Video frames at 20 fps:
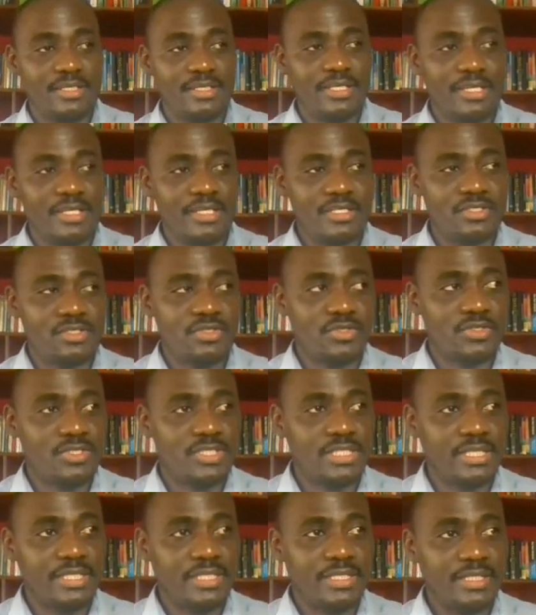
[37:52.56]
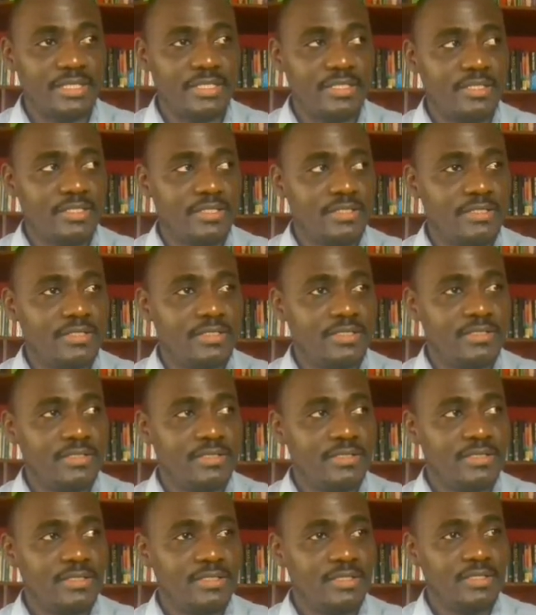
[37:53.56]
is certainly
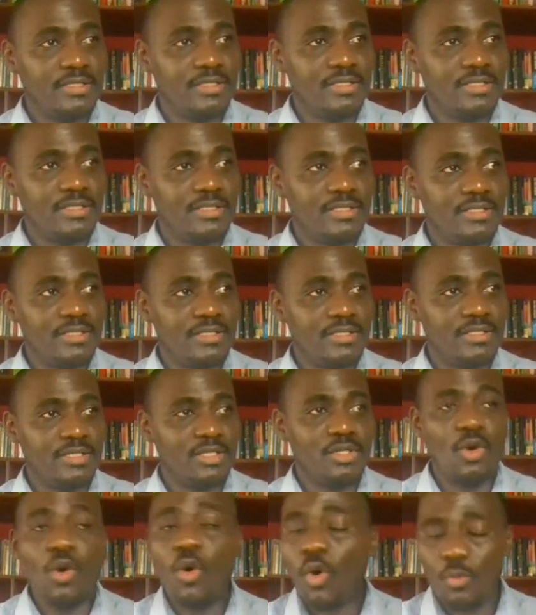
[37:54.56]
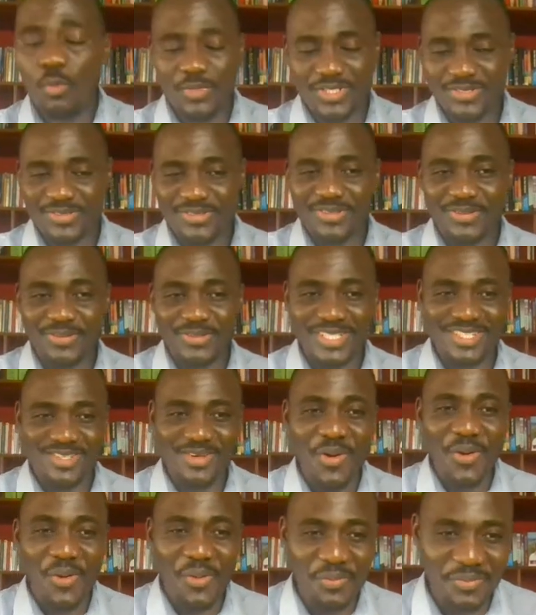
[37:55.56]
home is always
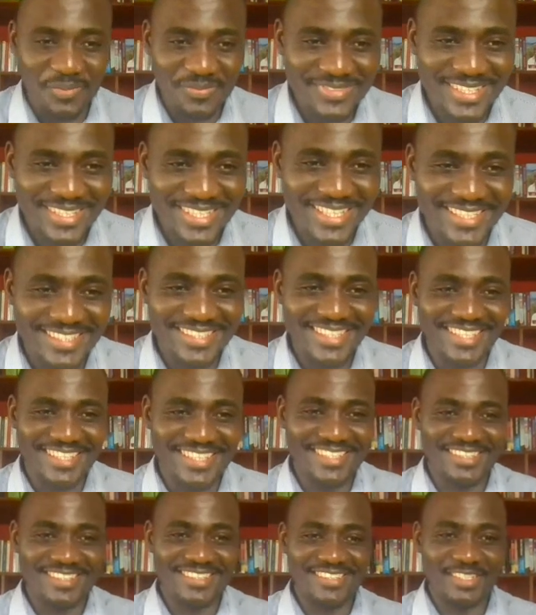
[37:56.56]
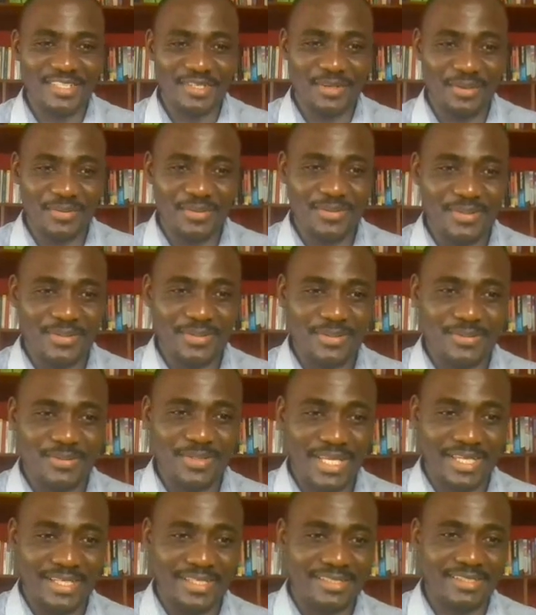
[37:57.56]
home, and
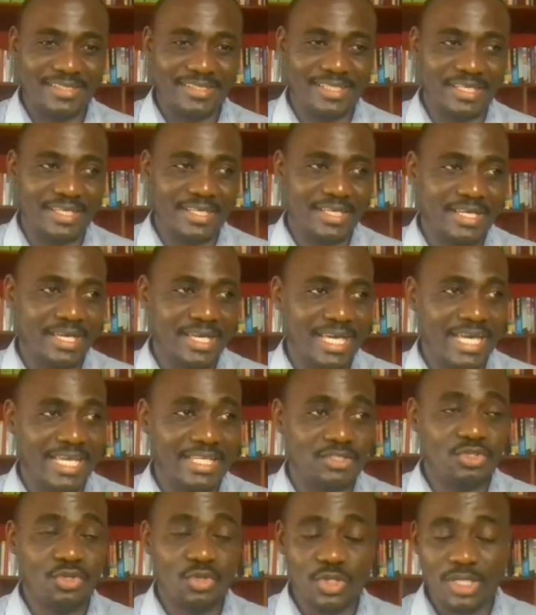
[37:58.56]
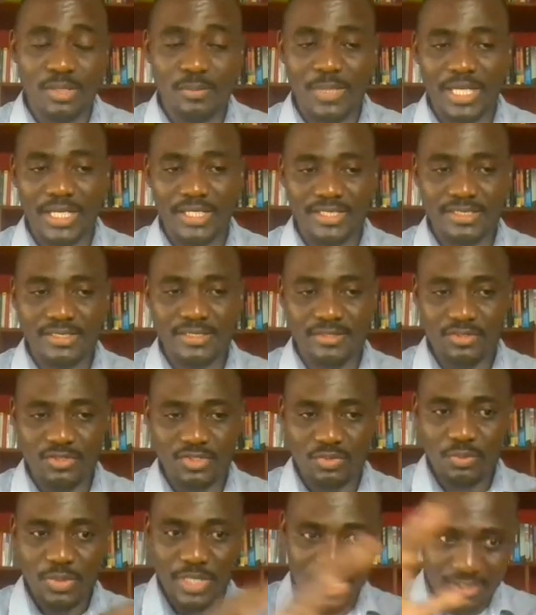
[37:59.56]
like I talk about this
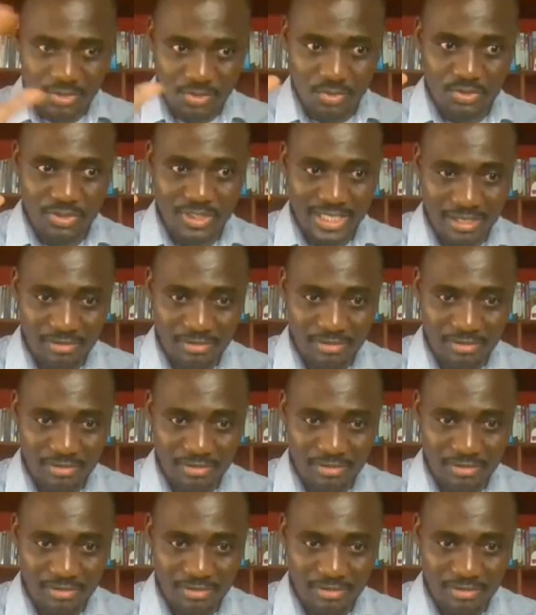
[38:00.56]
place called La